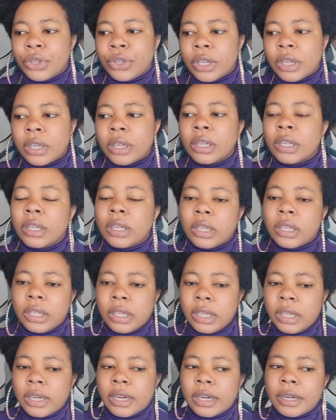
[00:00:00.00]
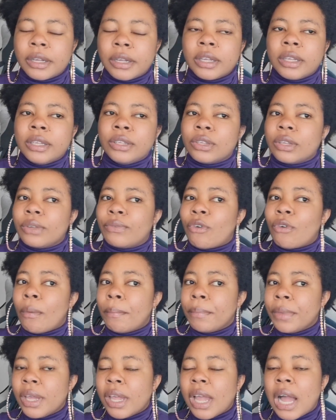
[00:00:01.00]
Okay, yeah, for
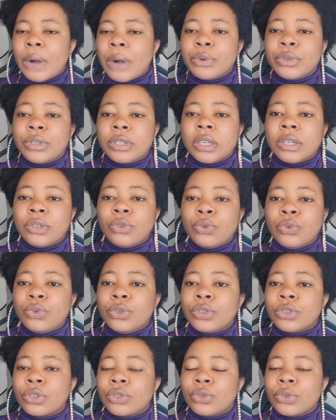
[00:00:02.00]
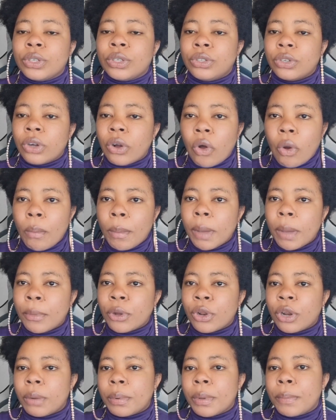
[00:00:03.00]
me I would say Dudu is also a document,
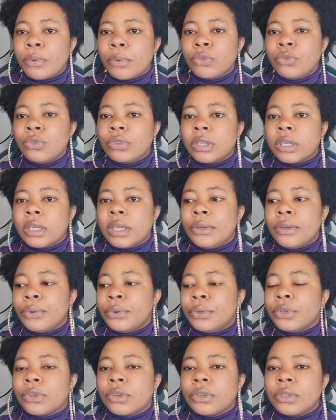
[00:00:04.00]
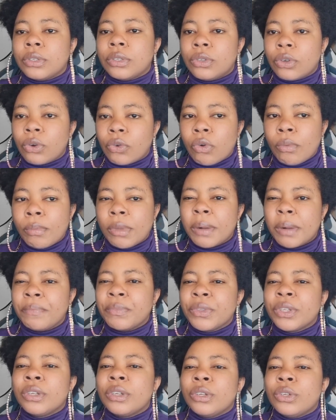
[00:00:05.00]
but a lot of people do say no, it's not a document.
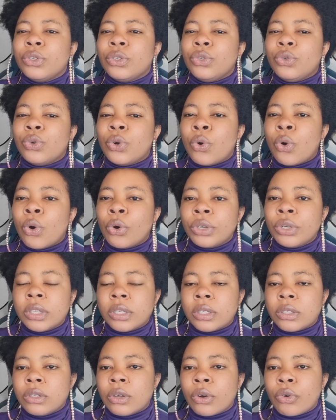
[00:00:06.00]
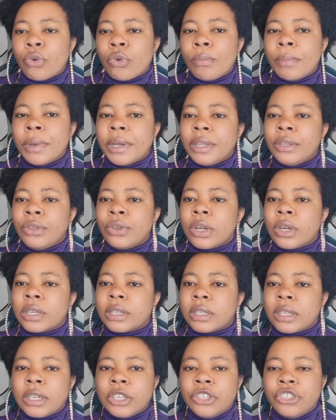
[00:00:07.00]
You hold this document, you
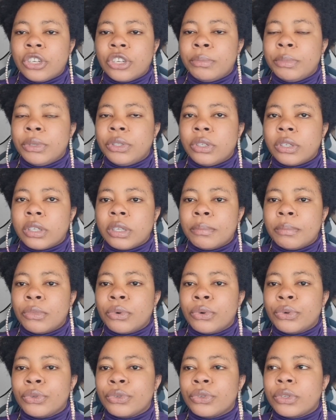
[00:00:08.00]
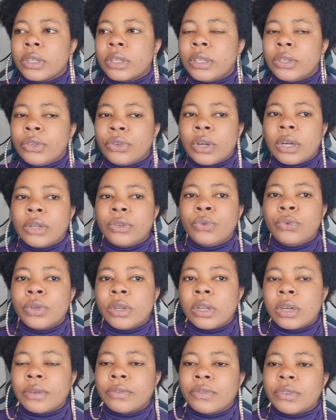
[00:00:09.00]
can stay in Germany 3 months and you can do
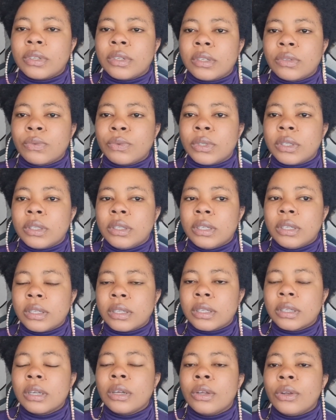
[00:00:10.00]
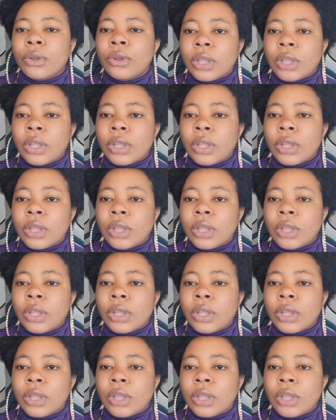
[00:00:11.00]
a lot of things with this.